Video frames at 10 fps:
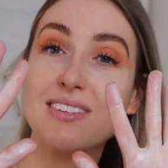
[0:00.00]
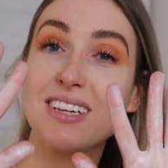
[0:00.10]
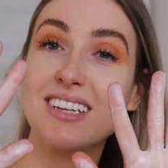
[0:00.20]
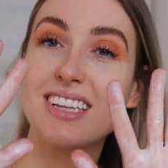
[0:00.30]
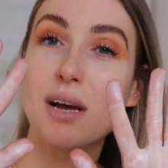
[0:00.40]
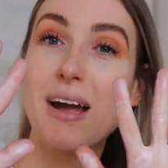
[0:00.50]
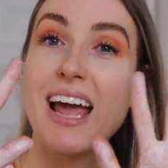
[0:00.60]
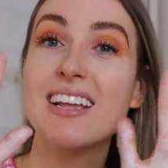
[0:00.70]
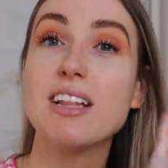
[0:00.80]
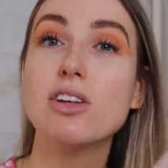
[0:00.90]
That's what it looks like on my
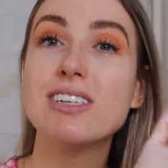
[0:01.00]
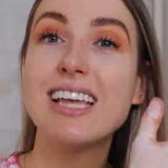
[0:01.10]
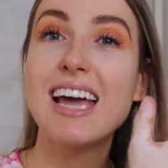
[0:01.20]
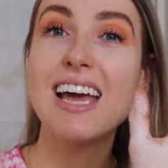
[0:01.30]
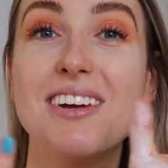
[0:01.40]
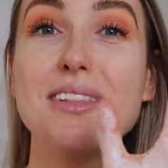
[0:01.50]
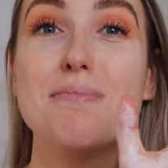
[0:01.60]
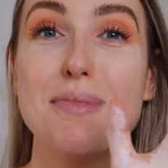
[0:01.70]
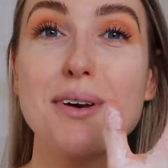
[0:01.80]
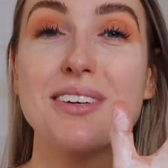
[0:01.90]
hand. It looks like you're in the
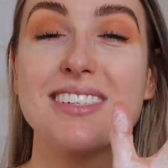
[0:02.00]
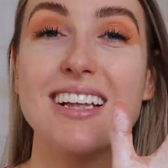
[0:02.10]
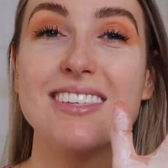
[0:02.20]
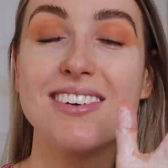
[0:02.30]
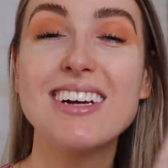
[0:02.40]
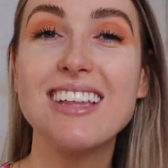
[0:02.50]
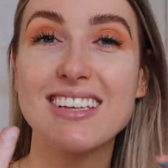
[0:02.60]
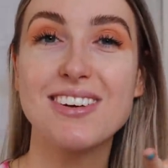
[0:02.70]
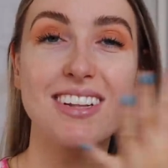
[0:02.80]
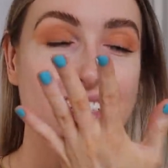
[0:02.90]
mineral sunscreen.
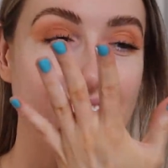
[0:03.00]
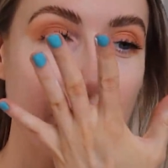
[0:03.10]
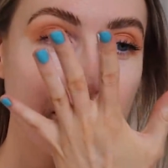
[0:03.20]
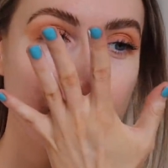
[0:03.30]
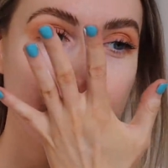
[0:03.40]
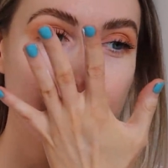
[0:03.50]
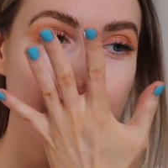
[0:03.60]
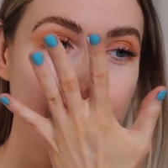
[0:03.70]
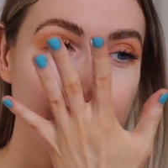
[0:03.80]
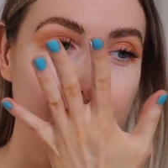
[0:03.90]
That's what it looks like.
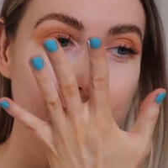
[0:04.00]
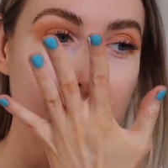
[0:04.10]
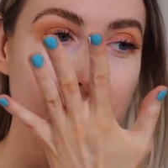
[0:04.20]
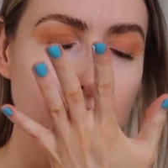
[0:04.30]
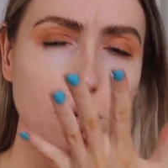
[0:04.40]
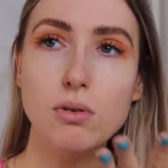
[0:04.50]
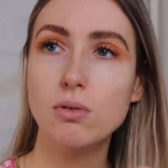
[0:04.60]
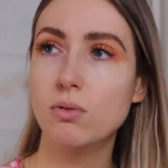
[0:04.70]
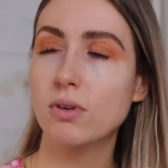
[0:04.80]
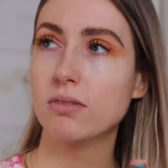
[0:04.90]

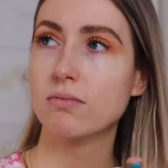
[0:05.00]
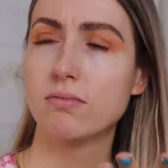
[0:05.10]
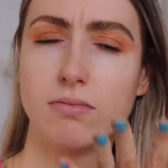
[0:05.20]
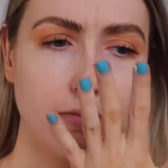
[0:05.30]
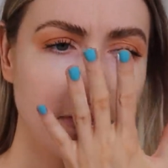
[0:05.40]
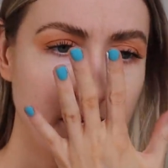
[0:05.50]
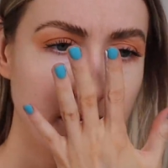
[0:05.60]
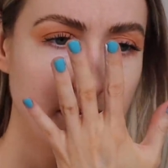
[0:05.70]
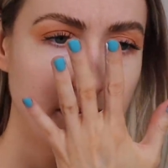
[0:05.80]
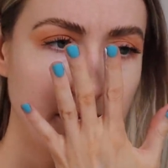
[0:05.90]
Ooh,
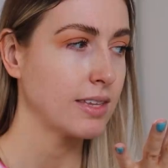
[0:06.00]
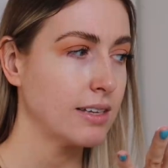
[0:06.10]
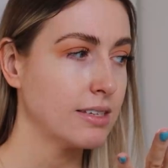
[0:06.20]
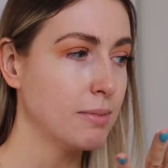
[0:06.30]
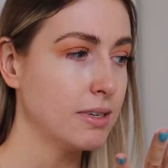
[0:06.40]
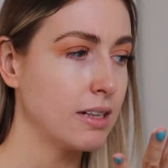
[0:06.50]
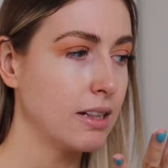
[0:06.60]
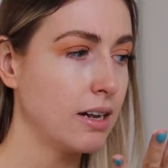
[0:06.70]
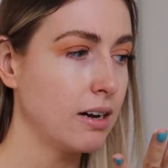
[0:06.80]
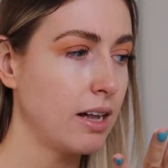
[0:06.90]
smells a
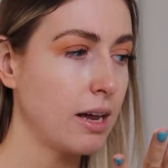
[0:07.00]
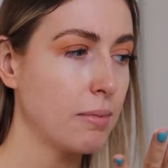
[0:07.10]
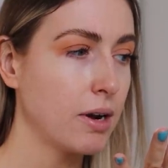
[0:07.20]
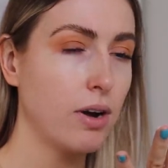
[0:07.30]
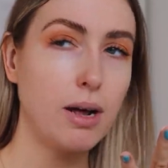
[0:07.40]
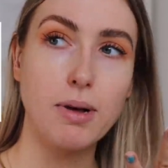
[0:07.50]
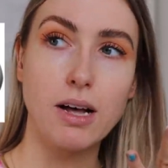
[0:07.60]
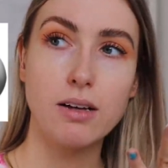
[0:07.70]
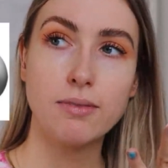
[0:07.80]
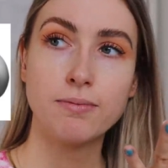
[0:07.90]
little like my
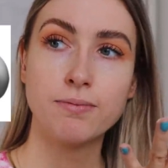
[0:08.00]
grandma.